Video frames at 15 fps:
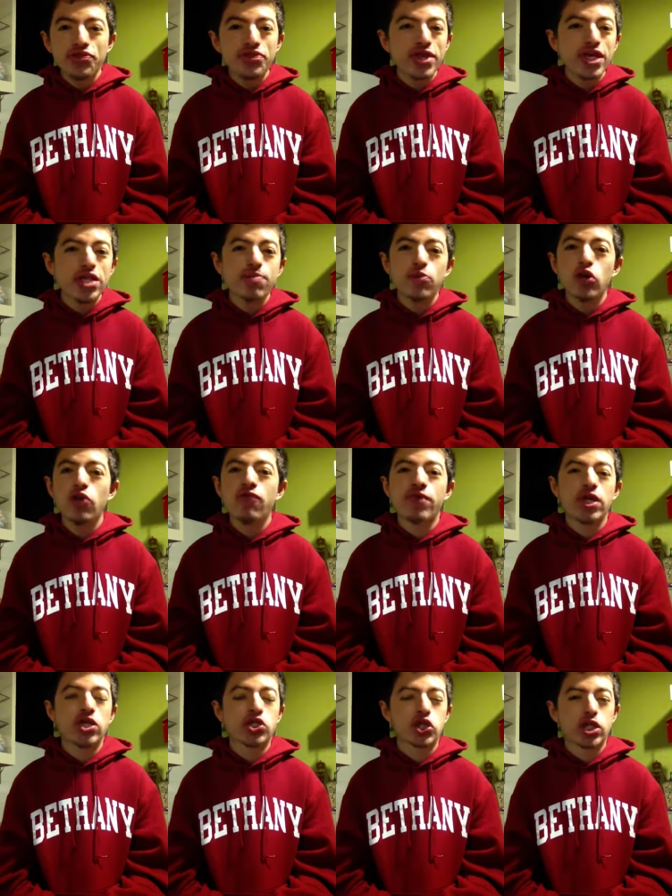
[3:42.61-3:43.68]
this movie
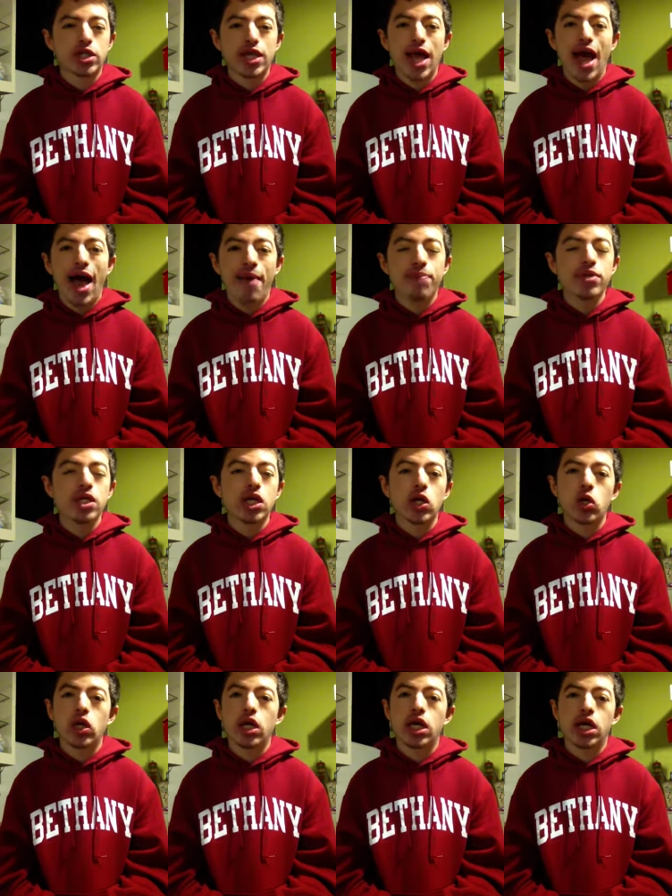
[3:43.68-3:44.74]
is just
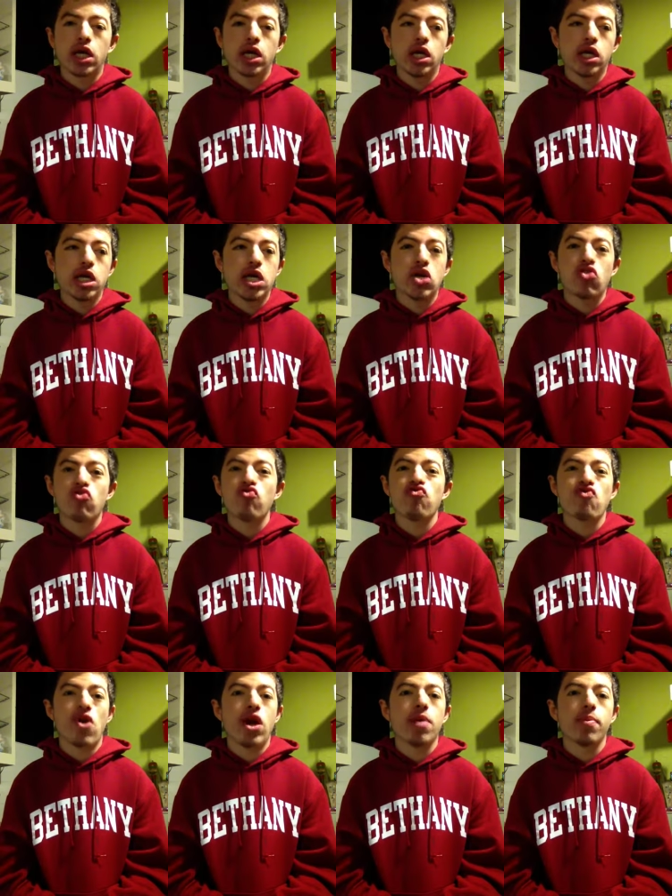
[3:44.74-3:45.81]
absolutely
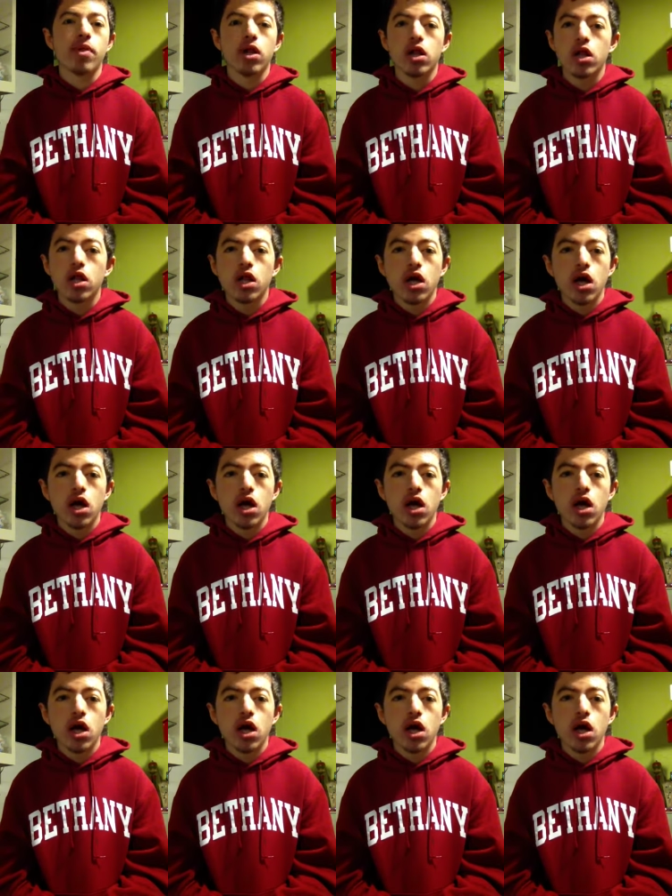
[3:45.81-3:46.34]
incredible.